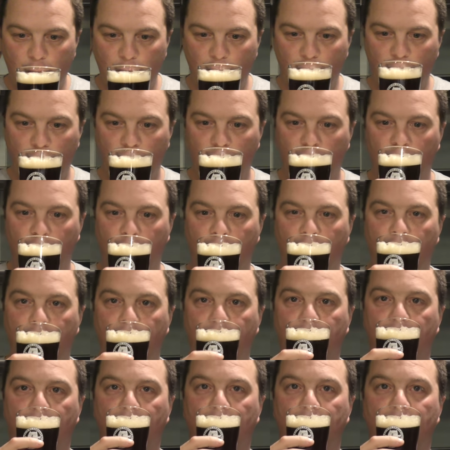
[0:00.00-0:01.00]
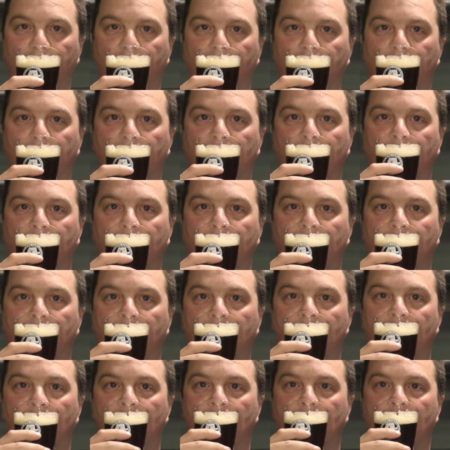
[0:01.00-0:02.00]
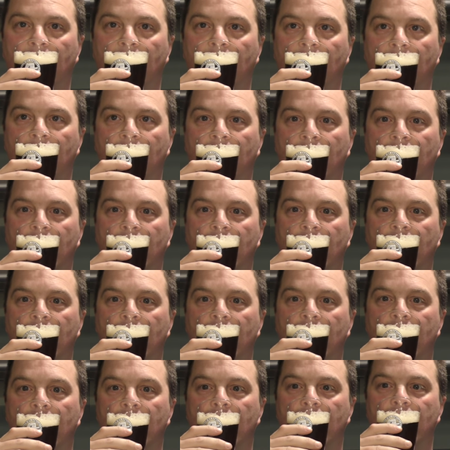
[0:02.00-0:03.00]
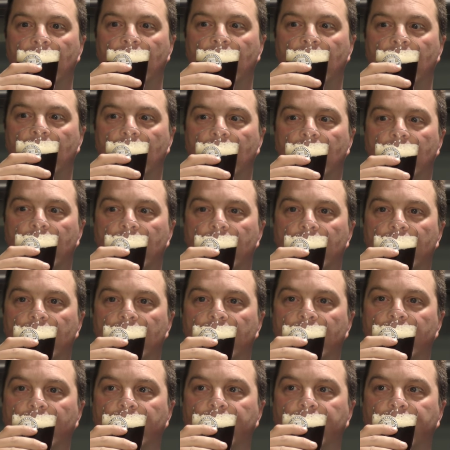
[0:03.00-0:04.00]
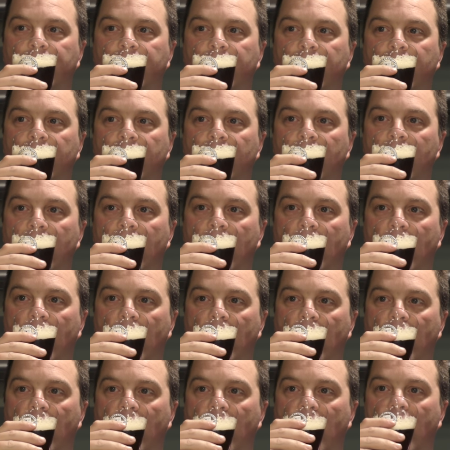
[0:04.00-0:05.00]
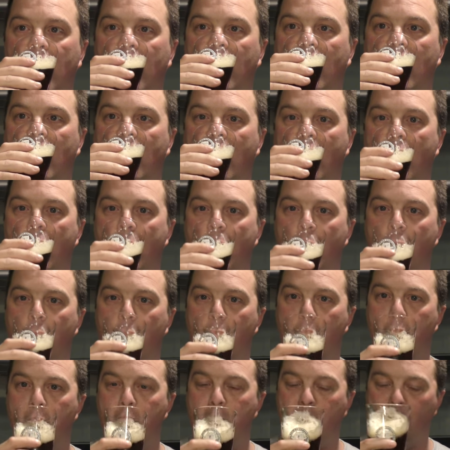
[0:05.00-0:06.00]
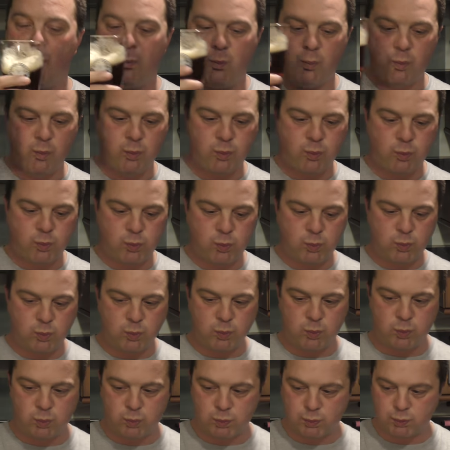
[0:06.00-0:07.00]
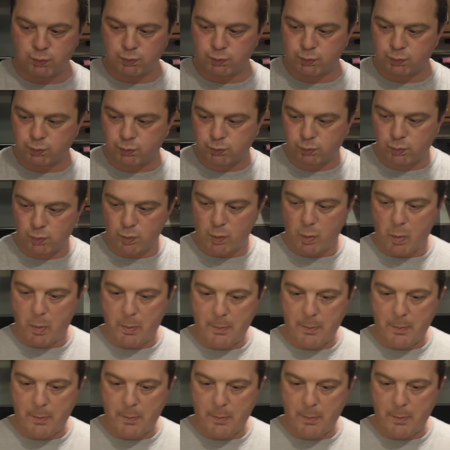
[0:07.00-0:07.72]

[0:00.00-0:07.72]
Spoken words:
No one is speaking in this clip.